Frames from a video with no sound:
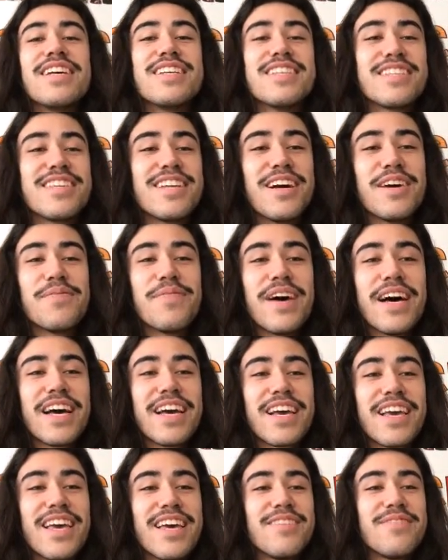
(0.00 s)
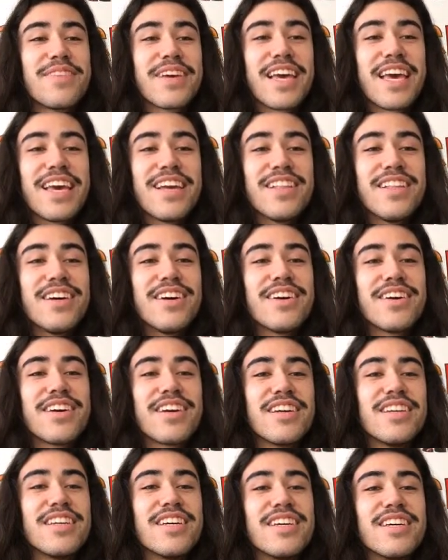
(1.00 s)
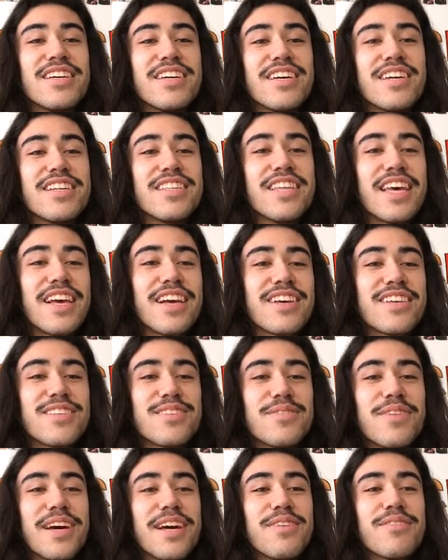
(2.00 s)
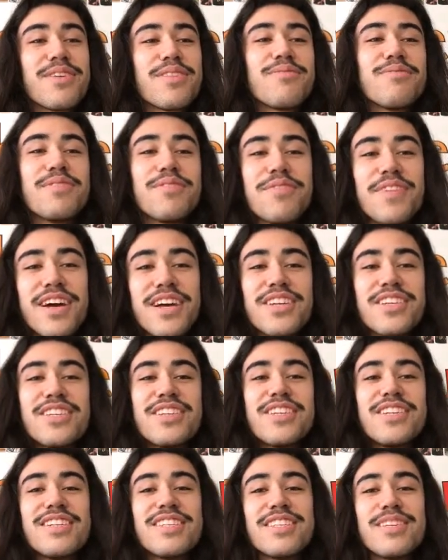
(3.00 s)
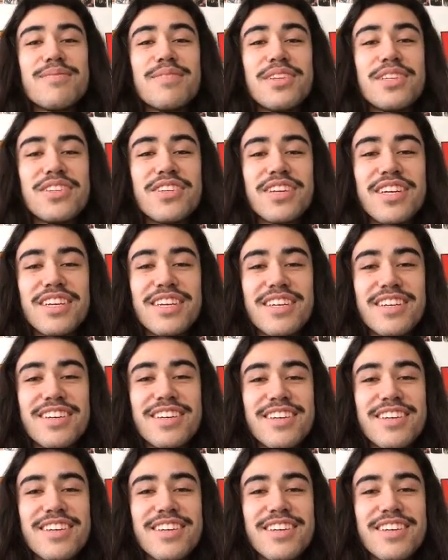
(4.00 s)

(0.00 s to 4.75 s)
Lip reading: So now Mac and Michaela are going to take us away with reflectional symmetry.